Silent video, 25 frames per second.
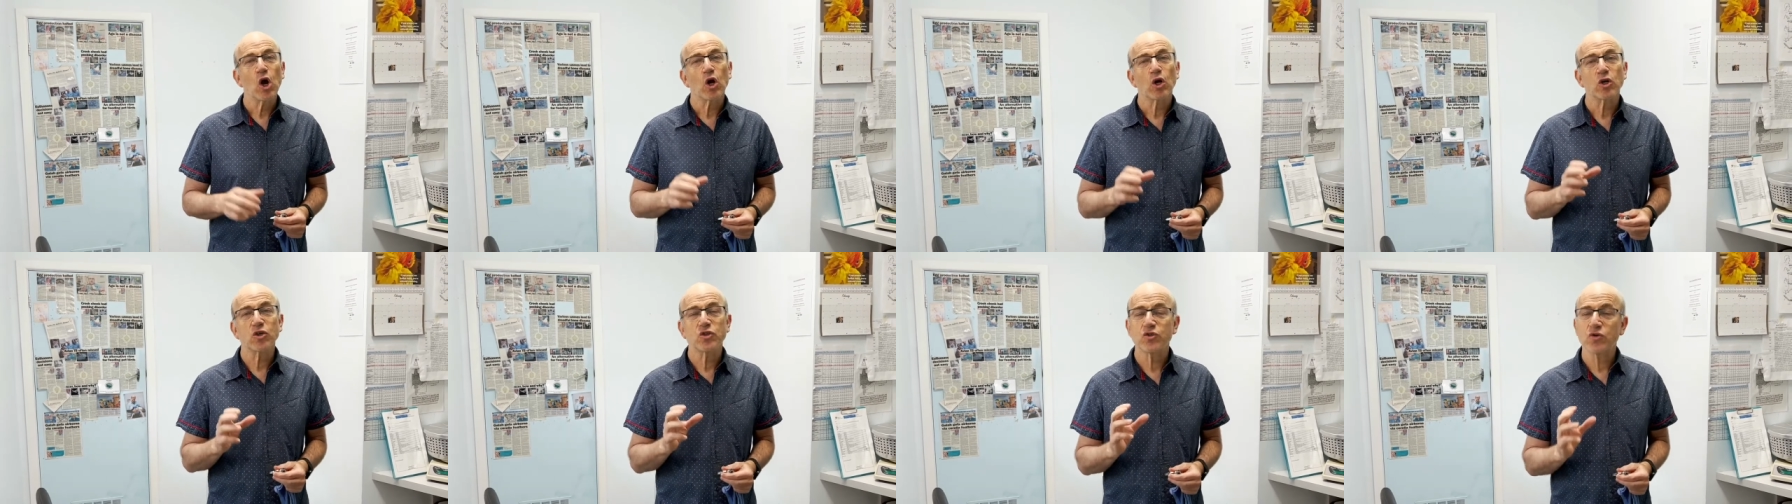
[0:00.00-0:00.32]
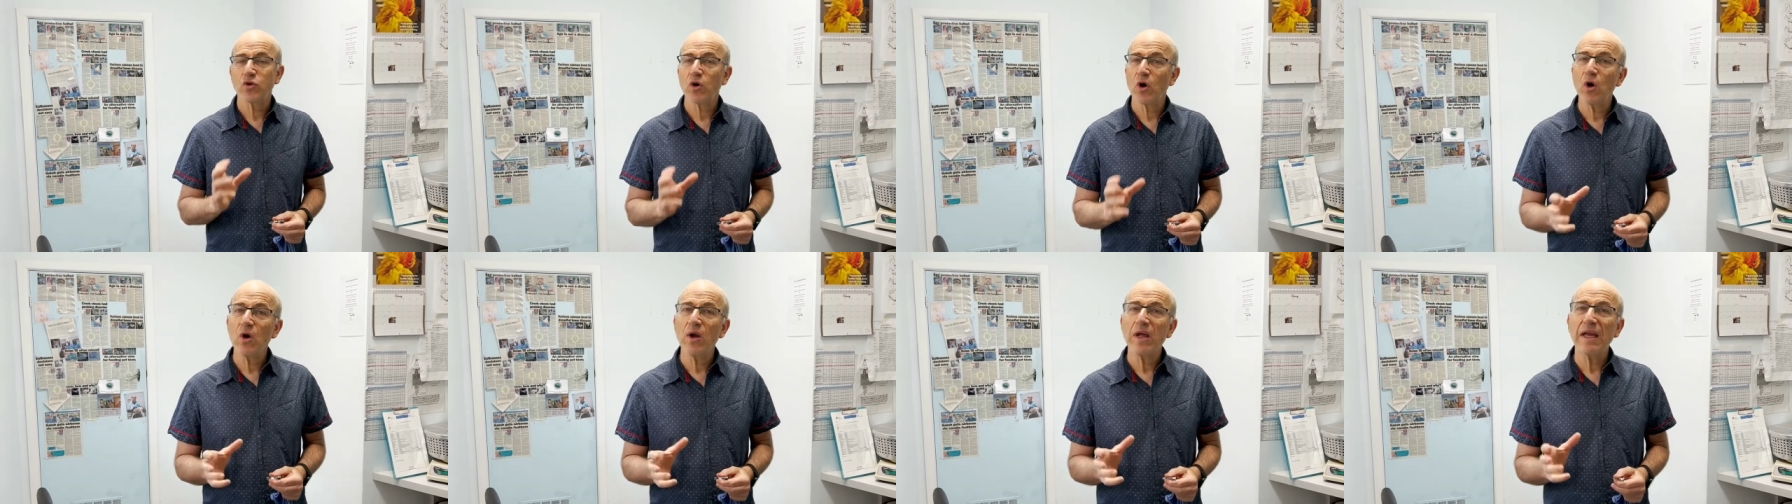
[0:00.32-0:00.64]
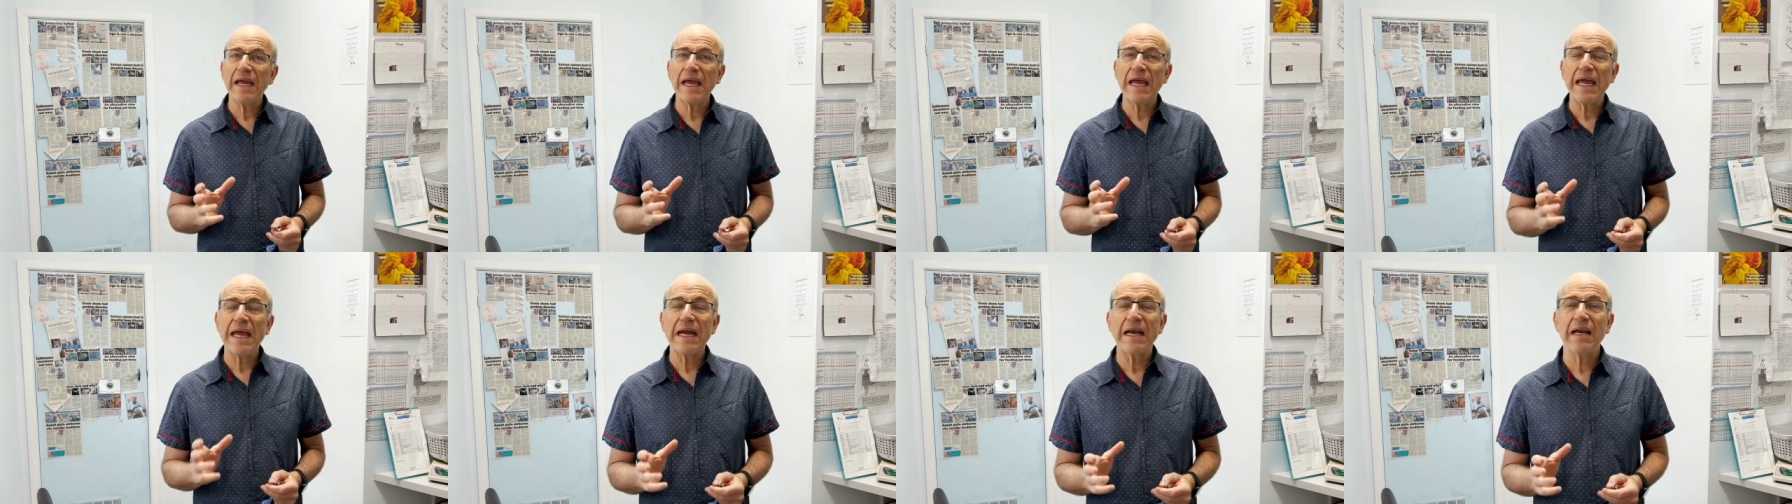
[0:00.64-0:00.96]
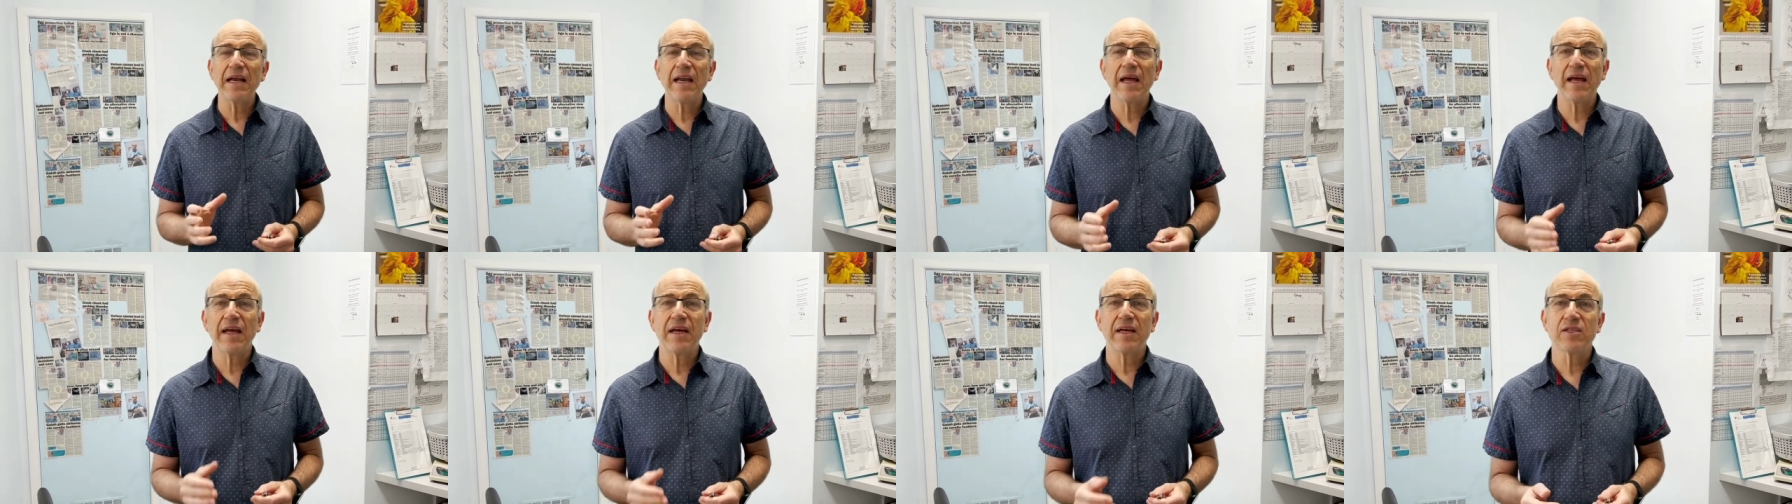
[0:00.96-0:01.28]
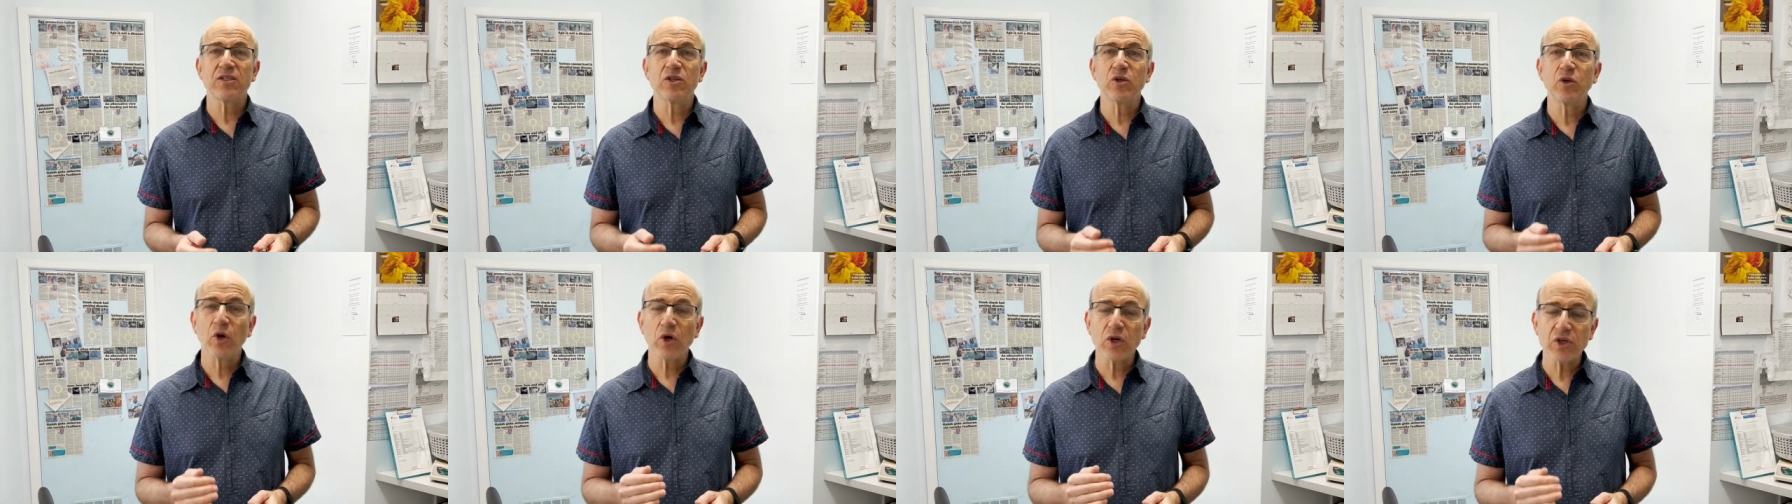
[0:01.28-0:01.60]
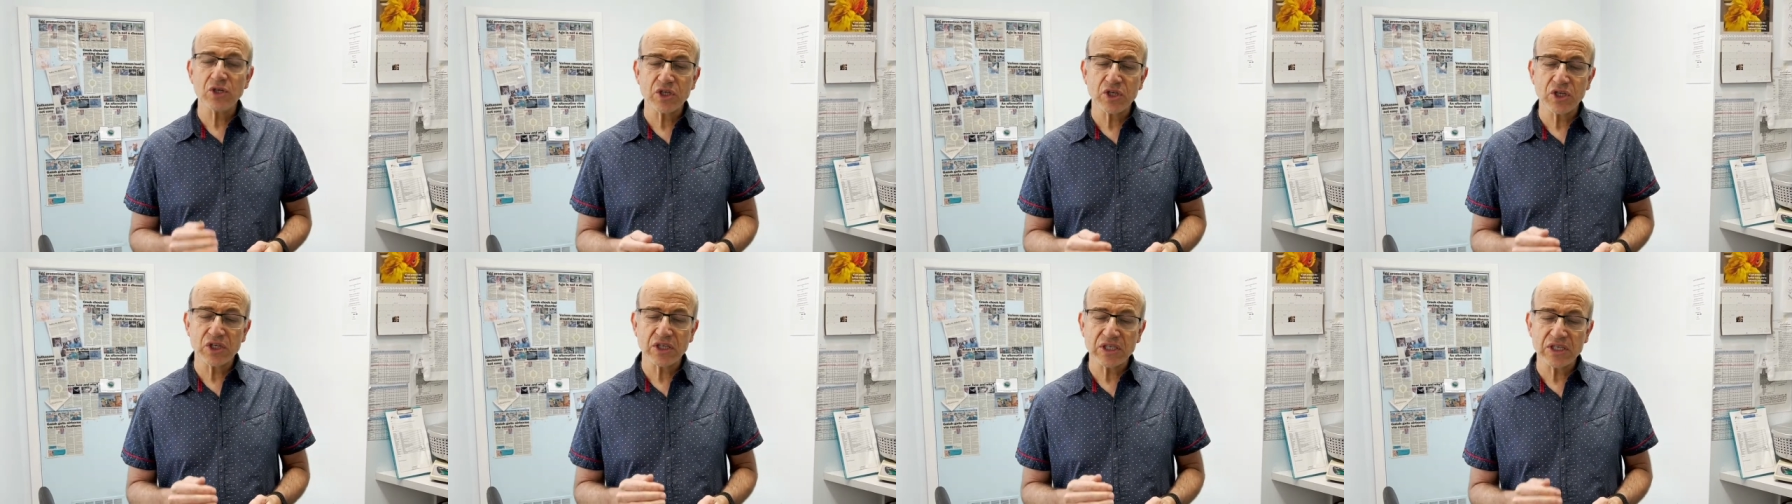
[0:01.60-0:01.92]
Controlling egg laying is
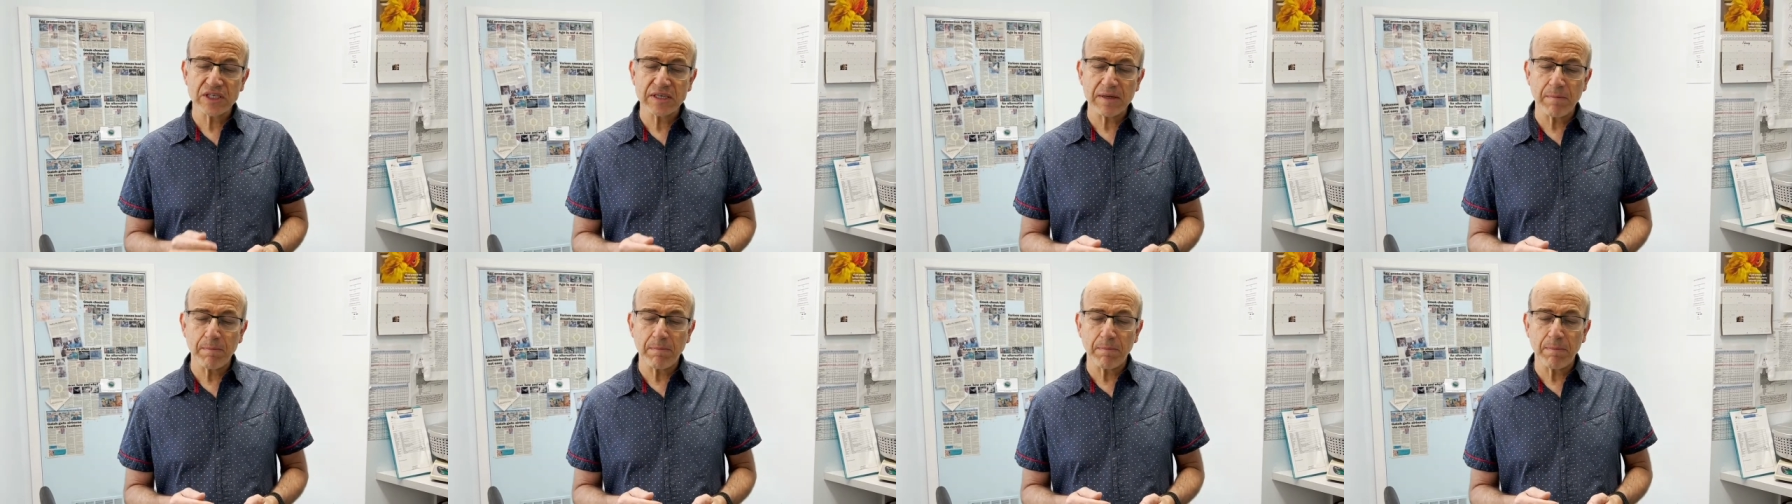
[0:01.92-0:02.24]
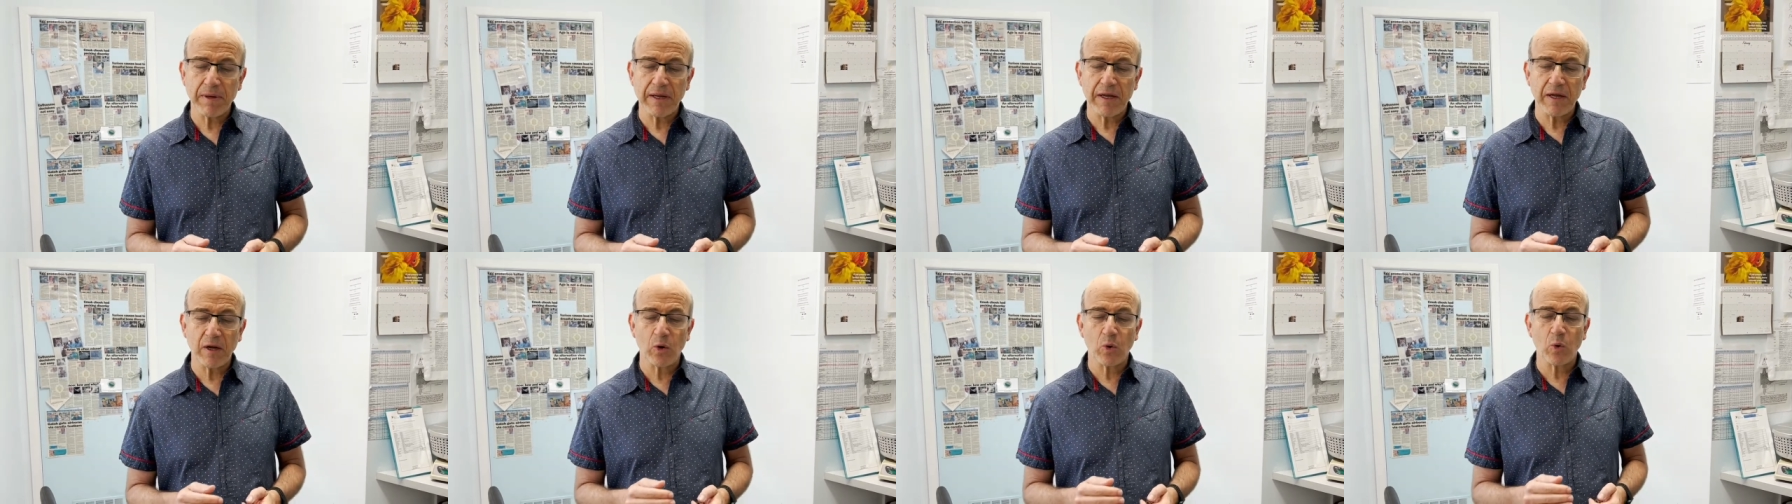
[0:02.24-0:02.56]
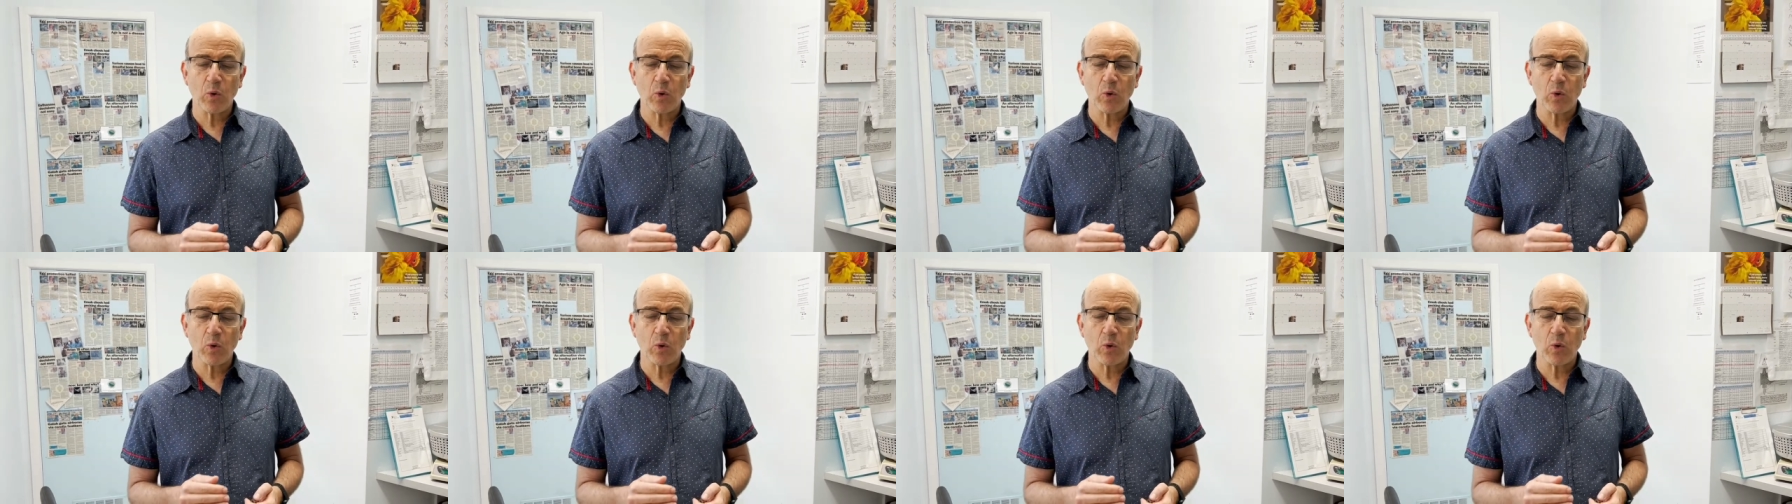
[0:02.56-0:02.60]
not just simply a